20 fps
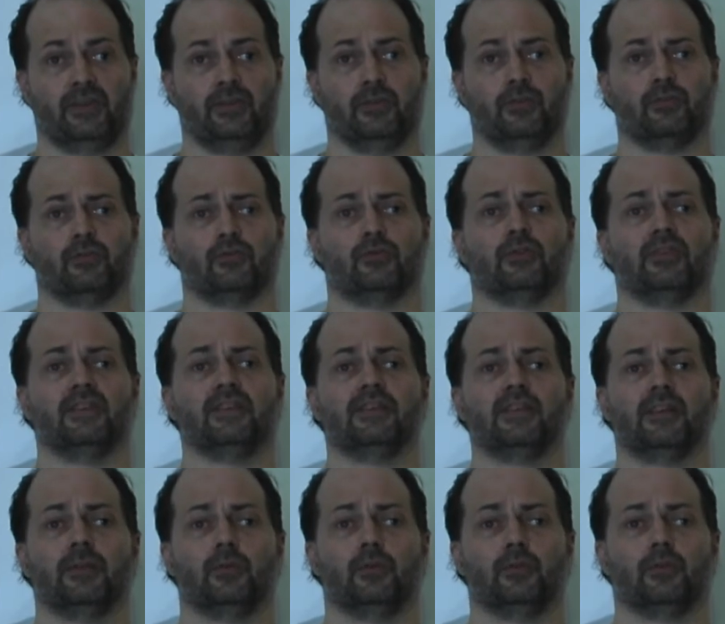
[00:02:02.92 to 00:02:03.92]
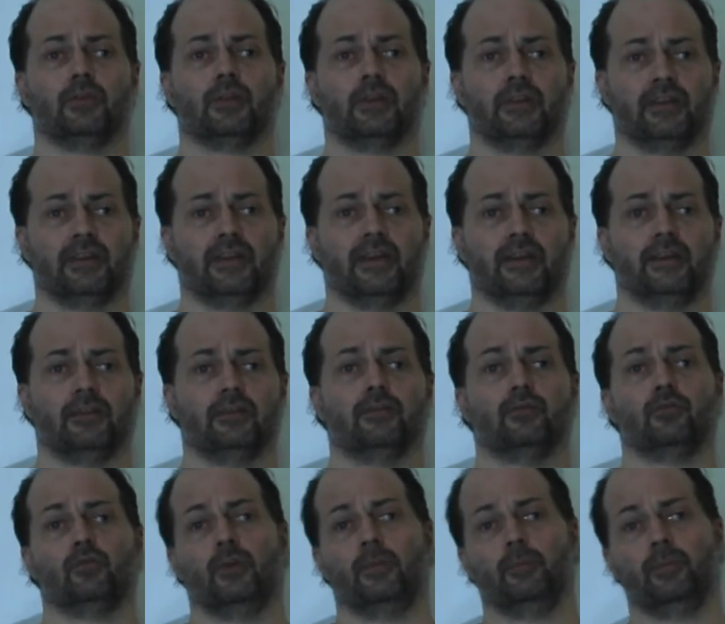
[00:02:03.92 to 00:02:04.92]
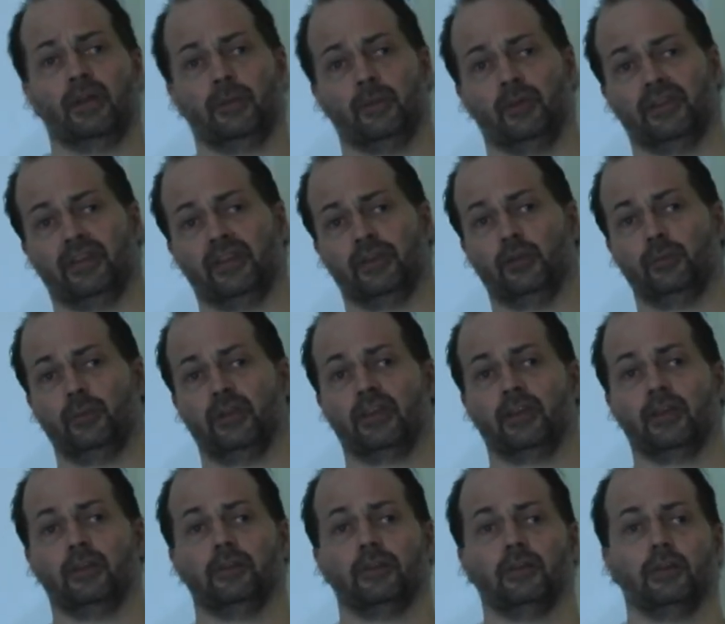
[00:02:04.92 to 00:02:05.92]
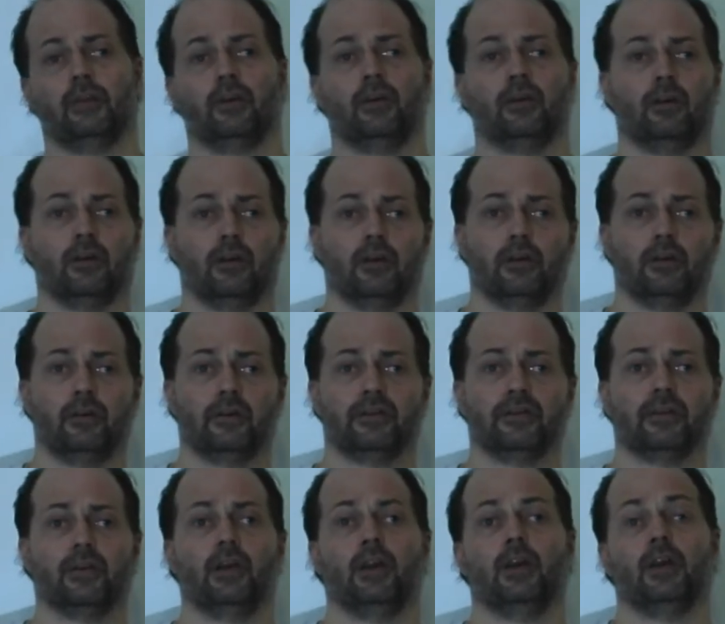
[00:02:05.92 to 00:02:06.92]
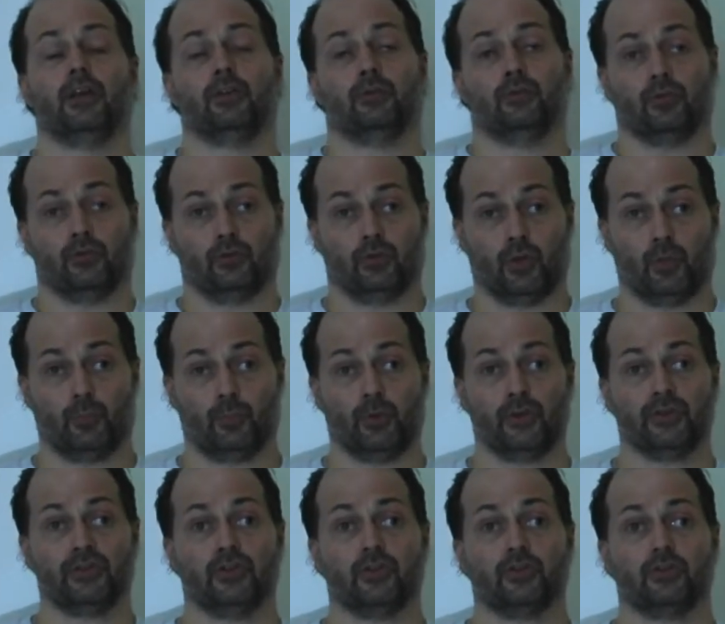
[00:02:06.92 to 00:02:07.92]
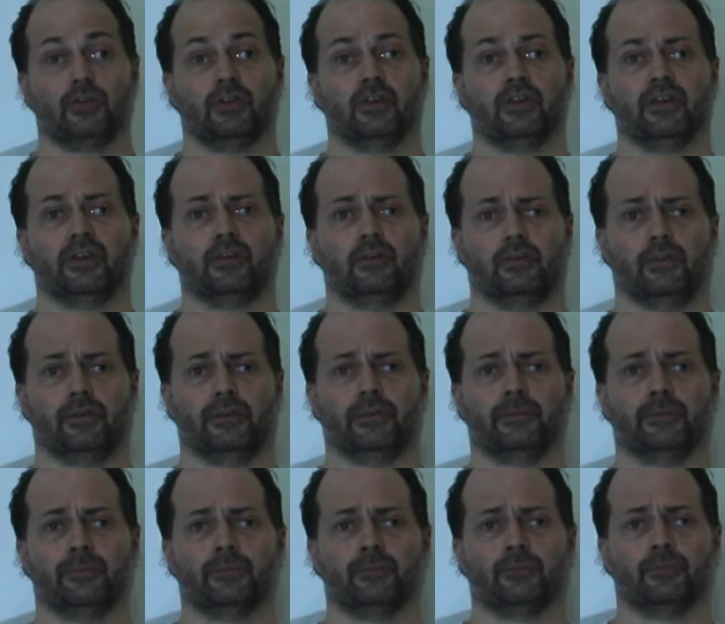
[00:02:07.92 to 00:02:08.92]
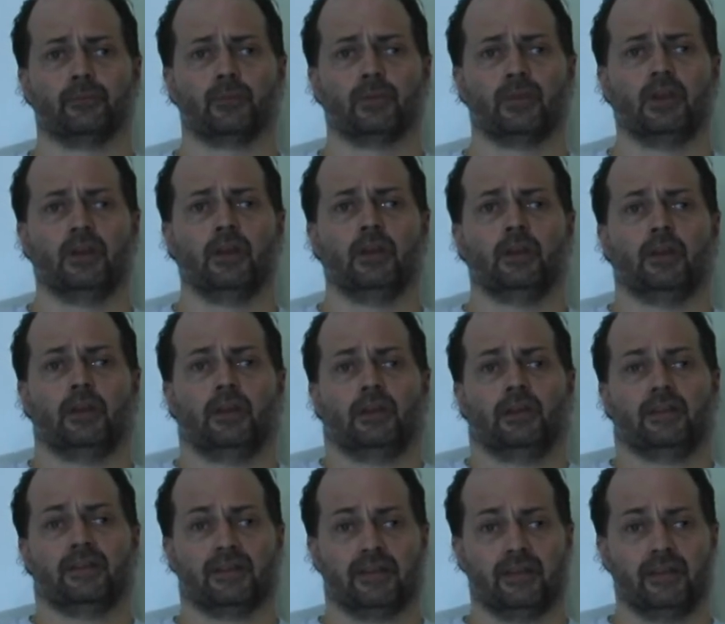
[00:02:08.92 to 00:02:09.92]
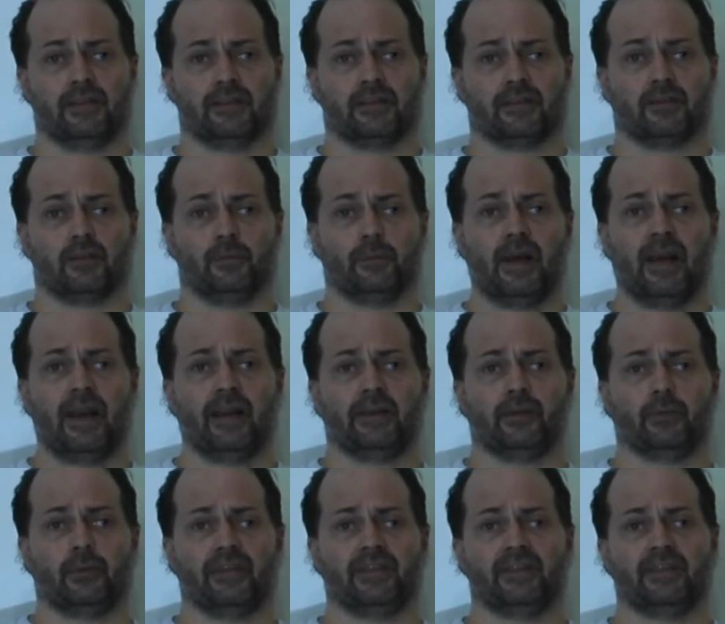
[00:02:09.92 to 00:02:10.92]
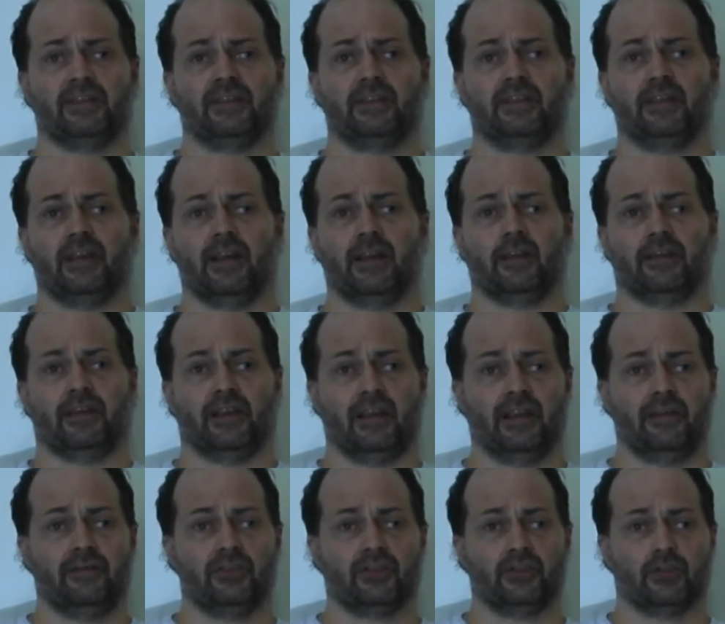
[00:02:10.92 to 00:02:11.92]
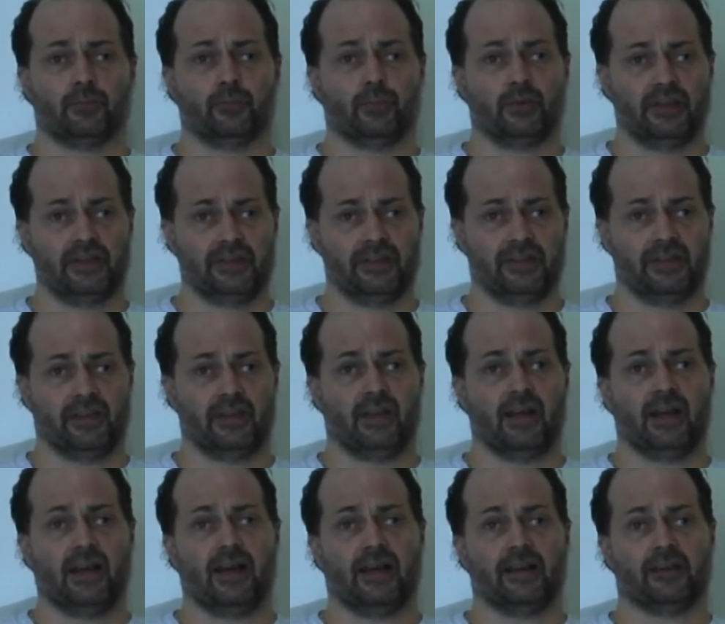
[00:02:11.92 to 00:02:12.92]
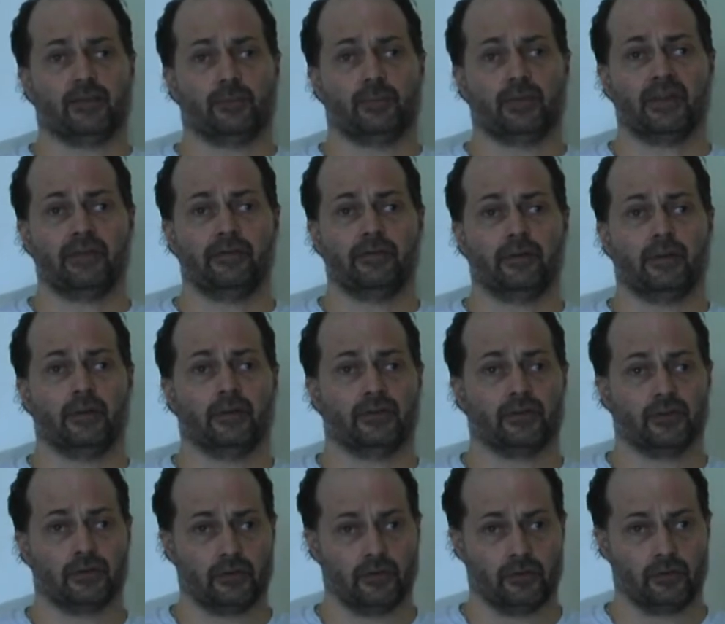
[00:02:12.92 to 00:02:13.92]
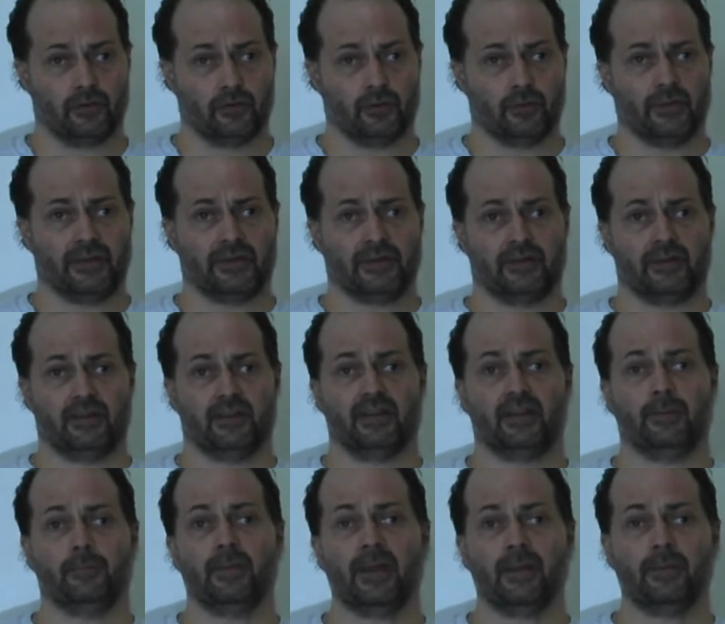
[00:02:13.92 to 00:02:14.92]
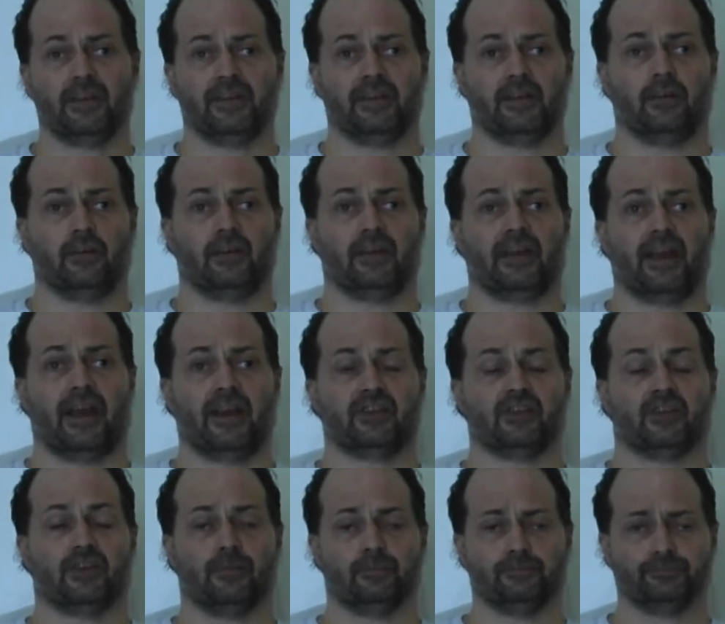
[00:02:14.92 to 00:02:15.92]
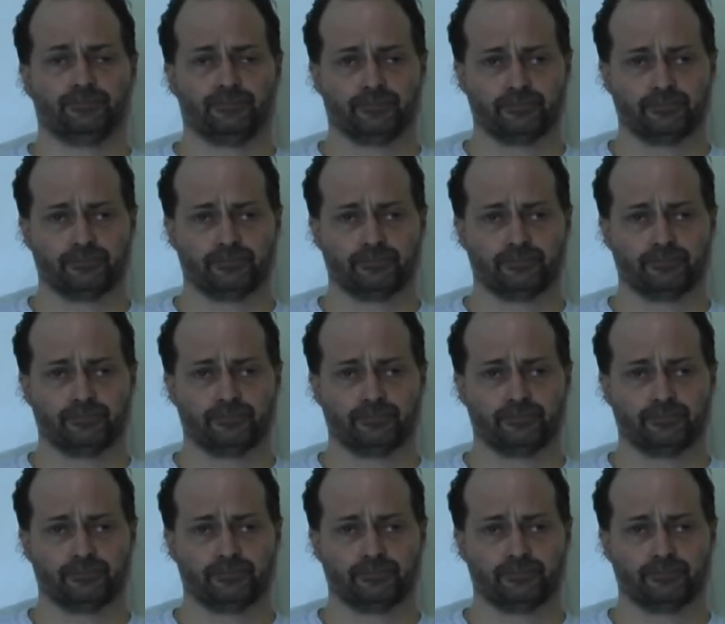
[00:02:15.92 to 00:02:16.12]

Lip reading: be used to distribute content, to implement atomic counter or logs, to store positional records. Strings combined with TTL and eviction policy are the preferred structure when implementing a cache.